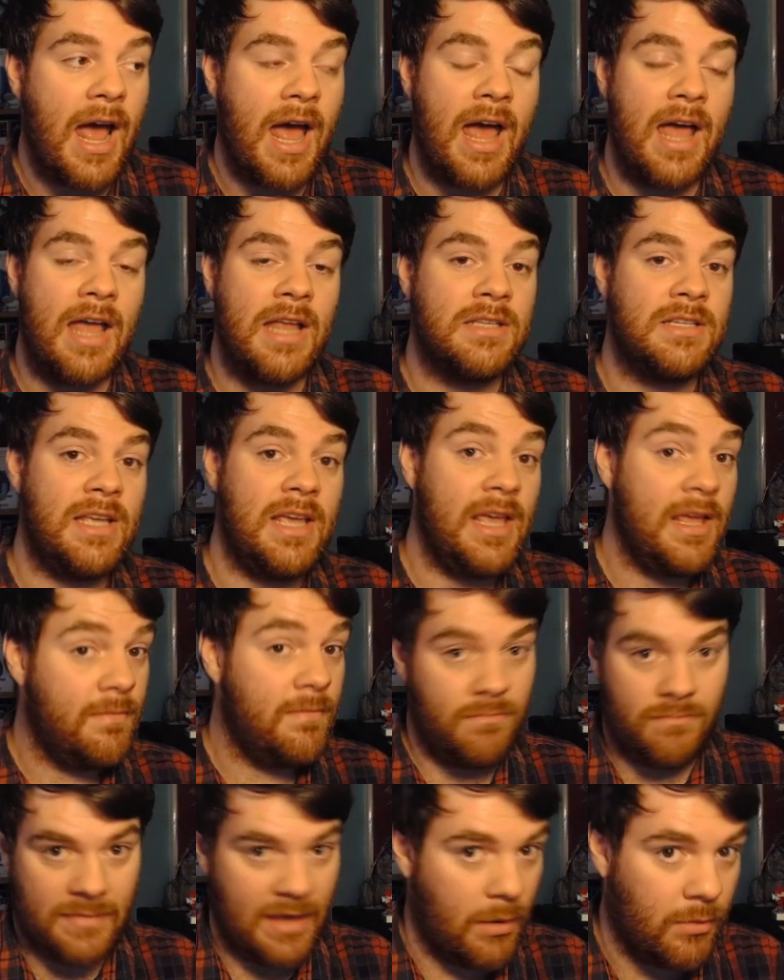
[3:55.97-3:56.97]
and
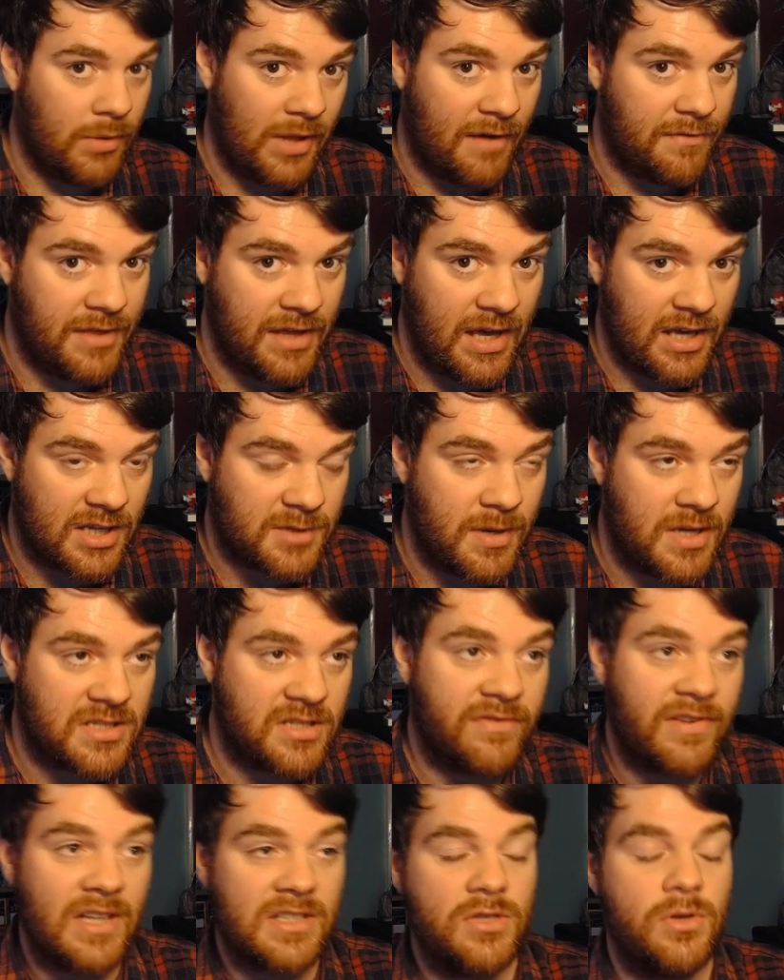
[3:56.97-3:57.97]
that will have the EX
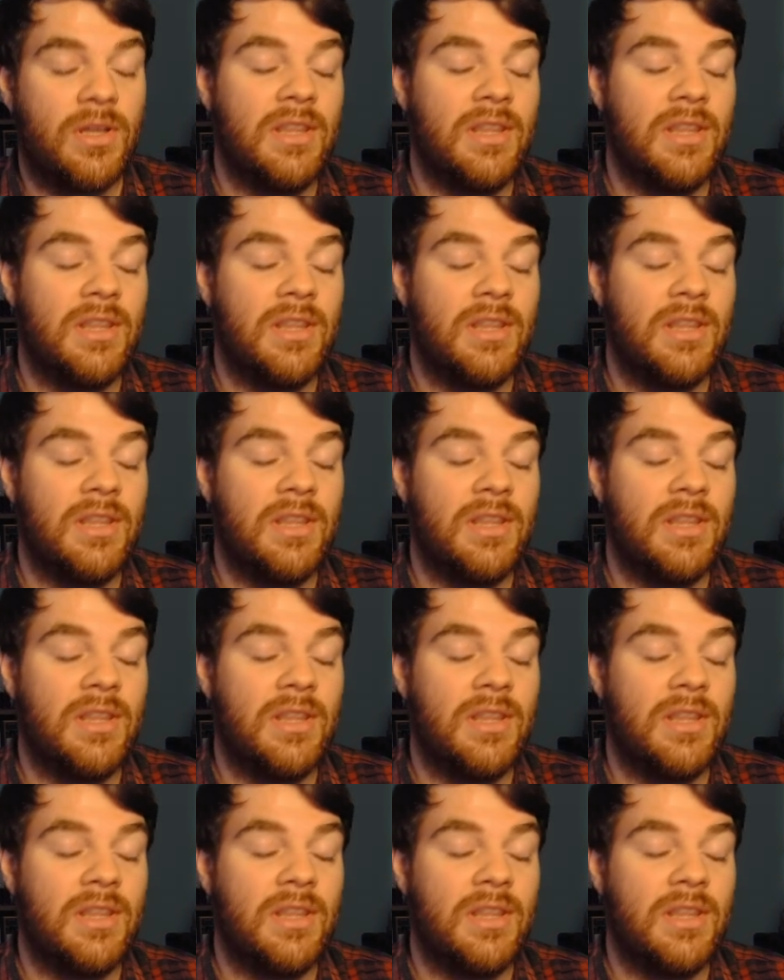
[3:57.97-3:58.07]
burst effect.